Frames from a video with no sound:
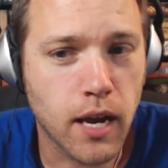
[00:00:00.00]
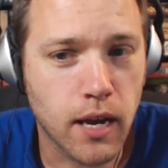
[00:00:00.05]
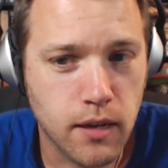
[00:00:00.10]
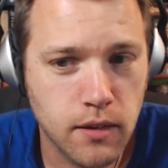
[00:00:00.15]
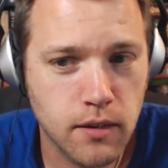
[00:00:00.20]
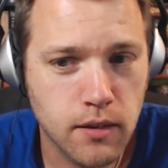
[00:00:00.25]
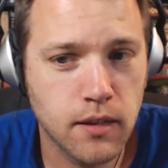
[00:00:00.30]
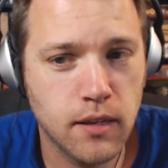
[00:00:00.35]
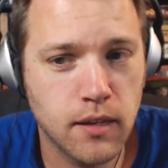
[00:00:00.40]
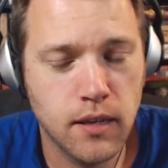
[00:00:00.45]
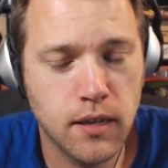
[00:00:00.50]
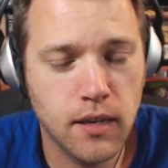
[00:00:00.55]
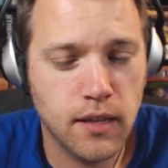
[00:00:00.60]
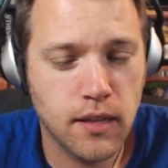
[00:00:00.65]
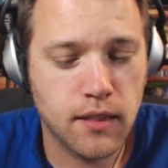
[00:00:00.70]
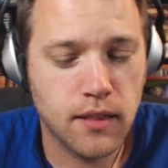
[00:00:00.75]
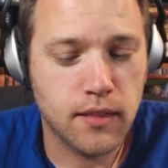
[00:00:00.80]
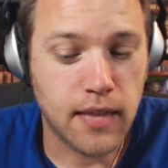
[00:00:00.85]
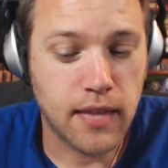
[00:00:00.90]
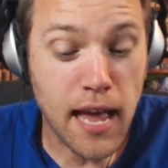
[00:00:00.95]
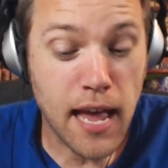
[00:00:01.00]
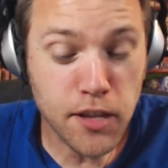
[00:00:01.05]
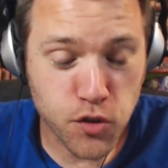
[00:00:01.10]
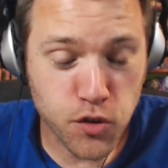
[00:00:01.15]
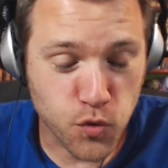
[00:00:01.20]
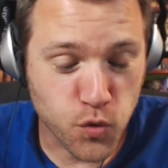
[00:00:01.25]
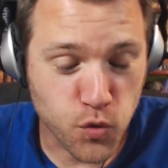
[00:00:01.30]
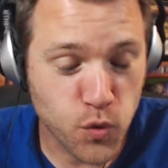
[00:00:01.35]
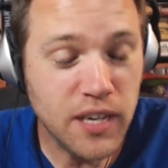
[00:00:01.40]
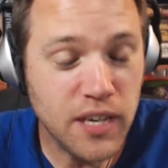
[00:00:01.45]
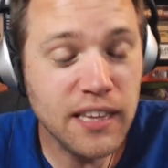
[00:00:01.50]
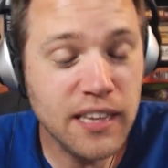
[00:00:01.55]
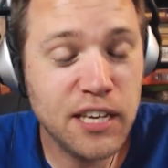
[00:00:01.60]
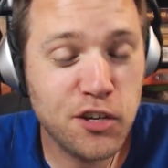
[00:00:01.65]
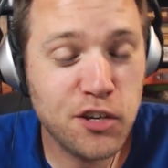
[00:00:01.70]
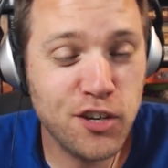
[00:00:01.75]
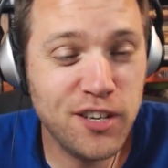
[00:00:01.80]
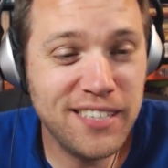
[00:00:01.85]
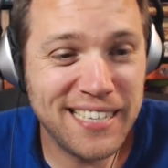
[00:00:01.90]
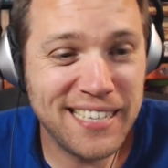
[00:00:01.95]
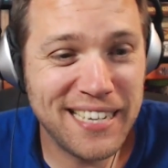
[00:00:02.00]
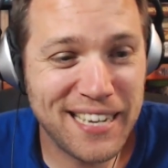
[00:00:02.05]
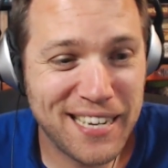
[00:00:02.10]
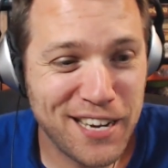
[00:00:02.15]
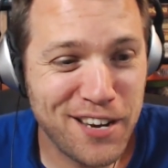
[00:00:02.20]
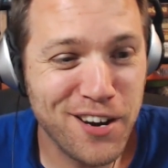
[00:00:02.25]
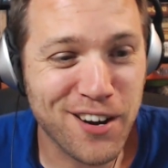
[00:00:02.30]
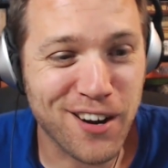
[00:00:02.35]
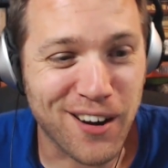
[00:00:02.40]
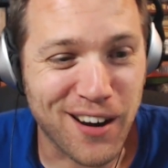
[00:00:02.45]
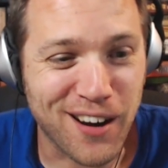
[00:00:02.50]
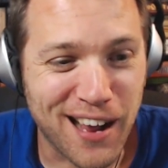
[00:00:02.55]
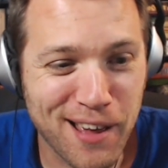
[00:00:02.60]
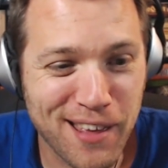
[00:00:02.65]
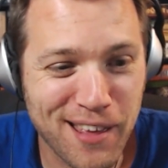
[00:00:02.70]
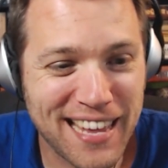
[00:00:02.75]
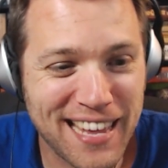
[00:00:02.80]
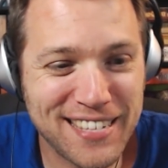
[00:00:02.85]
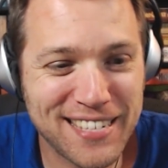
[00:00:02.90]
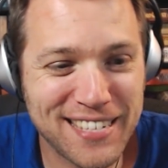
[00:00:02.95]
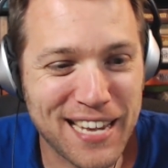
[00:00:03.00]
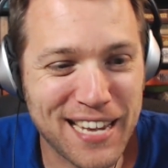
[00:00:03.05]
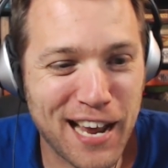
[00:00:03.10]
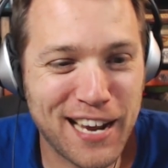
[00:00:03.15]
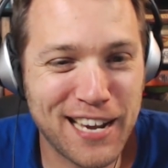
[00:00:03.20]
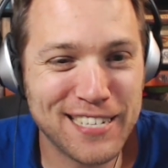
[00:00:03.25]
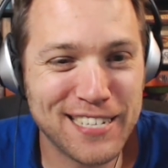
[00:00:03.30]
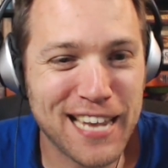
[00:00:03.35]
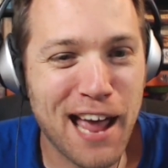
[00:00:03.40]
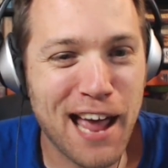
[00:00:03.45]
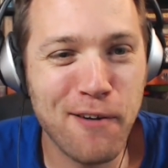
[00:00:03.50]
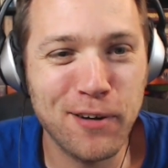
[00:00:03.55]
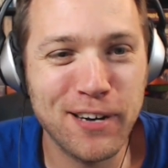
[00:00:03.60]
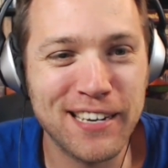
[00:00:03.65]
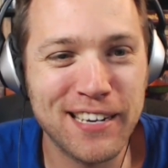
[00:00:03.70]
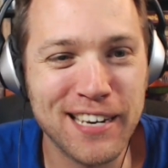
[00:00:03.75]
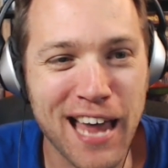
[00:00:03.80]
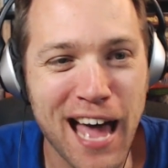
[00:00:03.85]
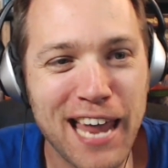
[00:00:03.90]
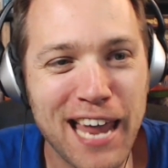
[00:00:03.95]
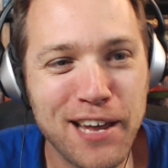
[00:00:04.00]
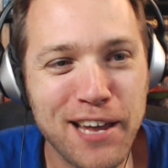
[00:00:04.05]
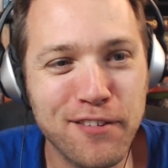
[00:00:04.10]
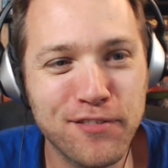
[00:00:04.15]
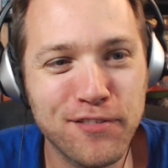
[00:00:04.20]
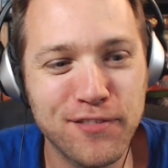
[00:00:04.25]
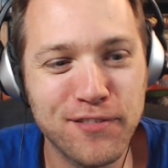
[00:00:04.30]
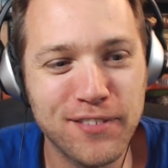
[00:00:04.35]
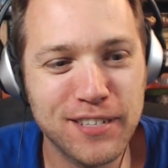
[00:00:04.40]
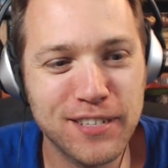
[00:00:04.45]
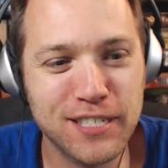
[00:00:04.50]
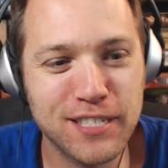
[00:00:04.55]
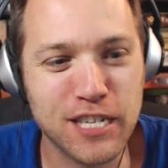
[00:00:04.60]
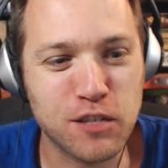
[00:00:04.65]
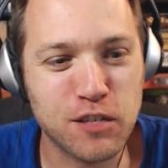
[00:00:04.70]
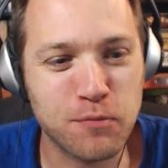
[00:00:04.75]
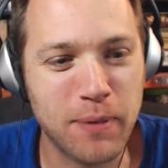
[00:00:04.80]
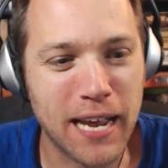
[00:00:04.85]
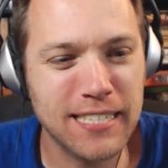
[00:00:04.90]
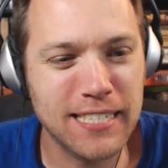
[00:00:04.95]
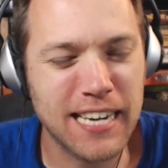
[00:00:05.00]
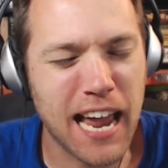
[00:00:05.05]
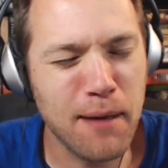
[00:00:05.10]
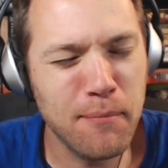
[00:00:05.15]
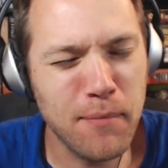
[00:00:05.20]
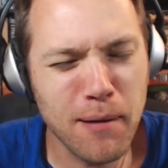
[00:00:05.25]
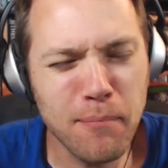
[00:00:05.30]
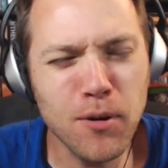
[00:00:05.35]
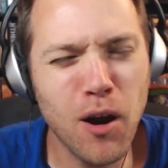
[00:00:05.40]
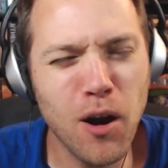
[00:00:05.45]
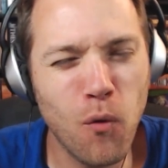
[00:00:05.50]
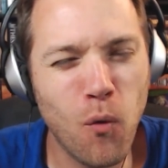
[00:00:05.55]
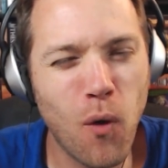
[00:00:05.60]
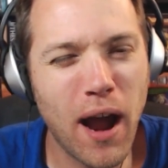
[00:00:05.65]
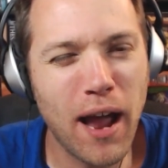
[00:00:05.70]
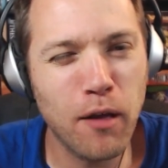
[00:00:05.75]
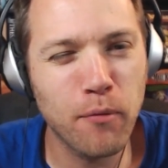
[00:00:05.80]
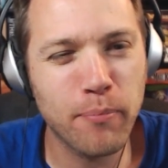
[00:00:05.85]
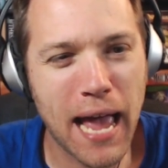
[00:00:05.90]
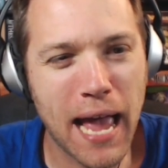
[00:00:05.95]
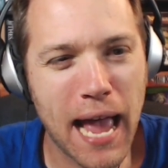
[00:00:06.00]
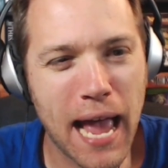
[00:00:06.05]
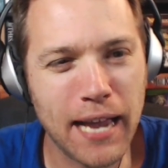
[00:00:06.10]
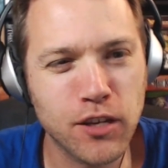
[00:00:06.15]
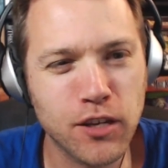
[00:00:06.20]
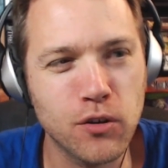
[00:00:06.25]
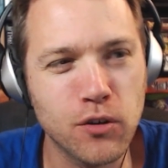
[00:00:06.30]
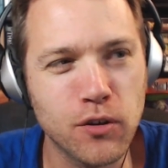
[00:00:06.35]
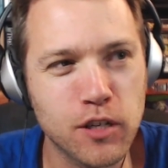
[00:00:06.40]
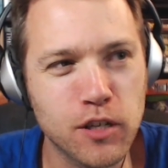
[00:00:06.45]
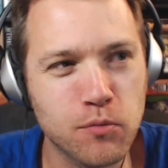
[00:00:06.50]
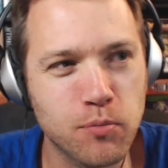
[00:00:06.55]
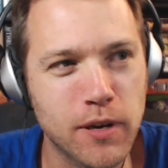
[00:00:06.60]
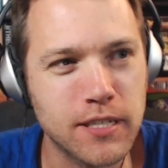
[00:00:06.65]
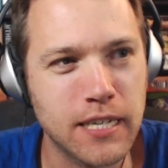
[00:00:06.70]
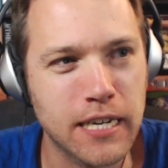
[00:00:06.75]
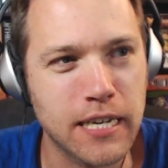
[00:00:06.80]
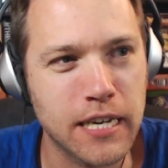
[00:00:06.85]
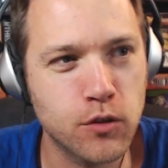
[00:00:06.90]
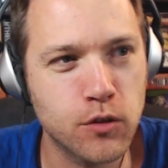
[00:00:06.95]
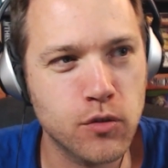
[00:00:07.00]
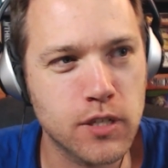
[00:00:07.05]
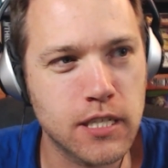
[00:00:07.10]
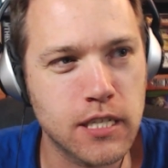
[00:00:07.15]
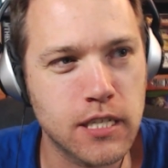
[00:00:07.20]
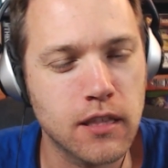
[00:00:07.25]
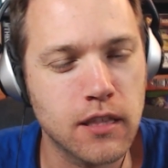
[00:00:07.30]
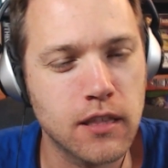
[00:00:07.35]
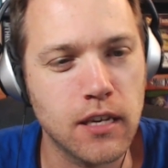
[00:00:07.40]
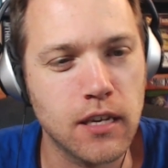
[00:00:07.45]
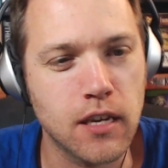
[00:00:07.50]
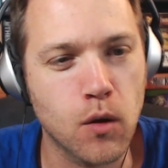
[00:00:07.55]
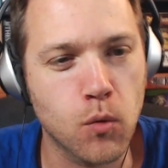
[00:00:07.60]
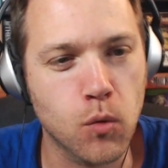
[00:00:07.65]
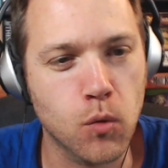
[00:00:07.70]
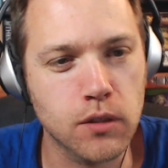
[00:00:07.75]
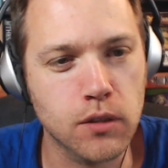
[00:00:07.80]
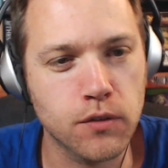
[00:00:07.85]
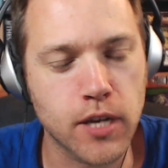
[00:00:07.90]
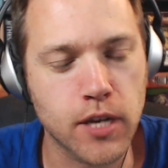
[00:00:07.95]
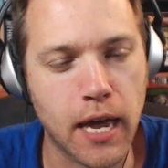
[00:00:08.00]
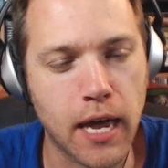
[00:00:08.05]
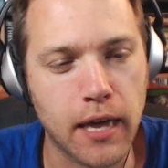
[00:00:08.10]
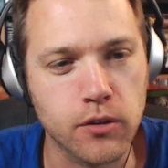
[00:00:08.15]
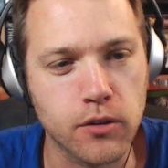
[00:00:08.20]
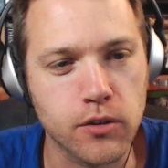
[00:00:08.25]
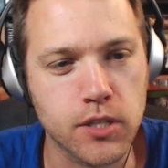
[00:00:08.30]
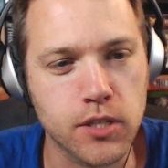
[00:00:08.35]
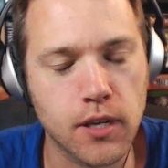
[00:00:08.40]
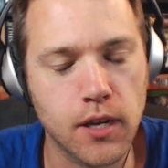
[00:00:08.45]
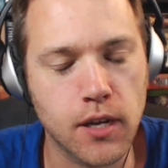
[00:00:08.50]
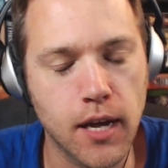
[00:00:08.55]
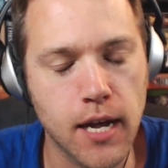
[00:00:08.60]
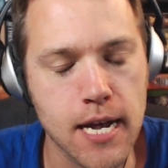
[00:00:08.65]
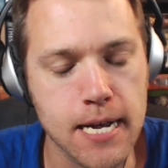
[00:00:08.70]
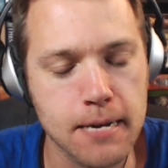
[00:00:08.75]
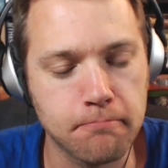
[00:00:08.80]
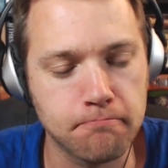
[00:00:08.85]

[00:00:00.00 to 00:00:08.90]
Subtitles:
Okay. That's really good to hear. That's because I would not have suspected. I remember a while back you expressing interest in the World of Shadows